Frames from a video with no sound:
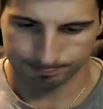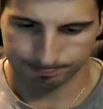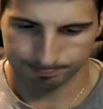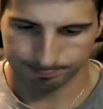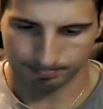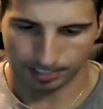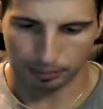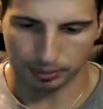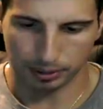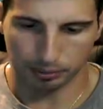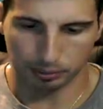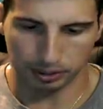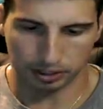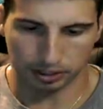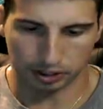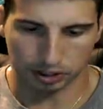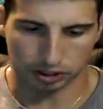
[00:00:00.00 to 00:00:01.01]
I mean, we
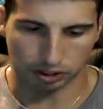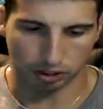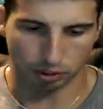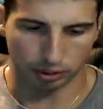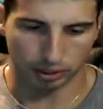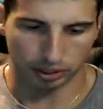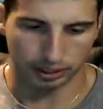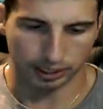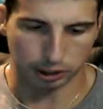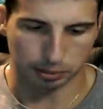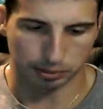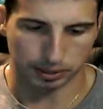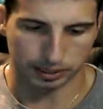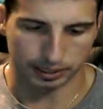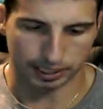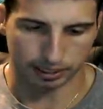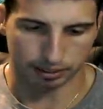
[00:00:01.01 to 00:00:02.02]
could just go with an ancient
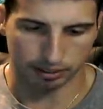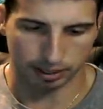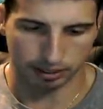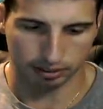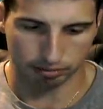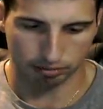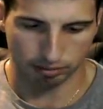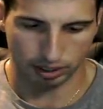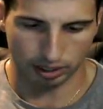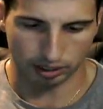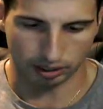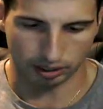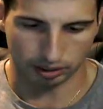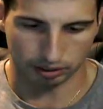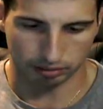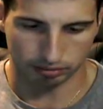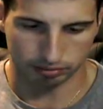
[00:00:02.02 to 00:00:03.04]
attack, right? There you
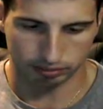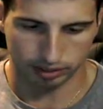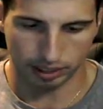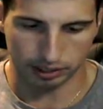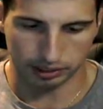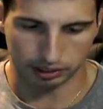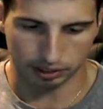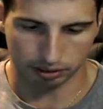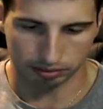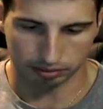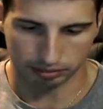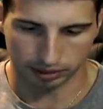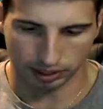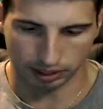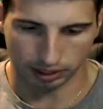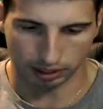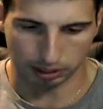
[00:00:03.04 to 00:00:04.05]
go. There you go.
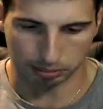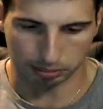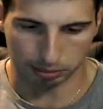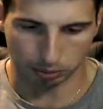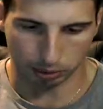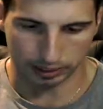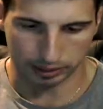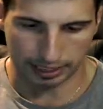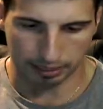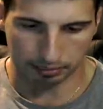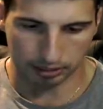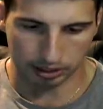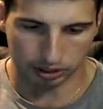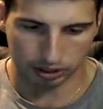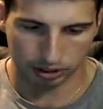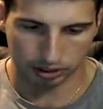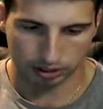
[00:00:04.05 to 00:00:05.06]
Deal a little bit more
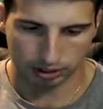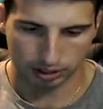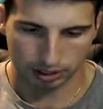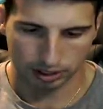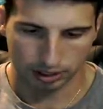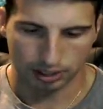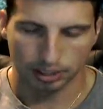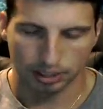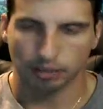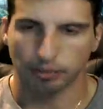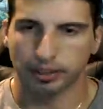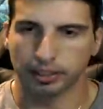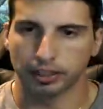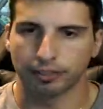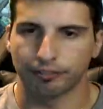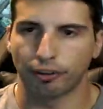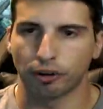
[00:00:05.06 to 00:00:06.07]
damage. We're
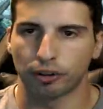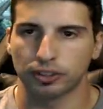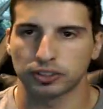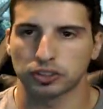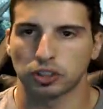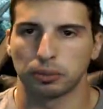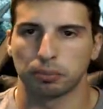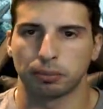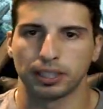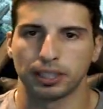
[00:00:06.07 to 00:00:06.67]
gonna focus on D a